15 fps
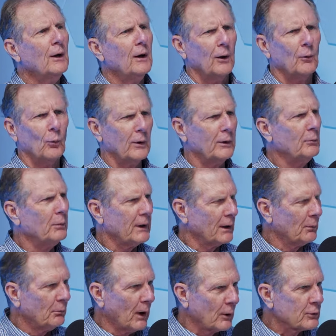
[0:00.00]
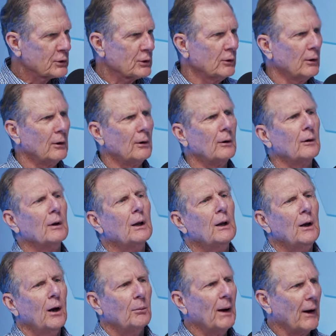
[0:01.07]
and wouldn't be emotional
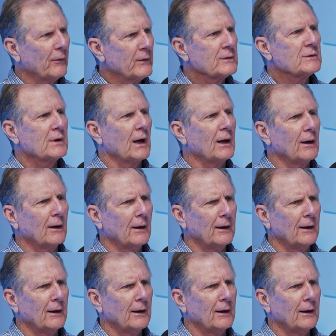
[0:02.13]
about the sale.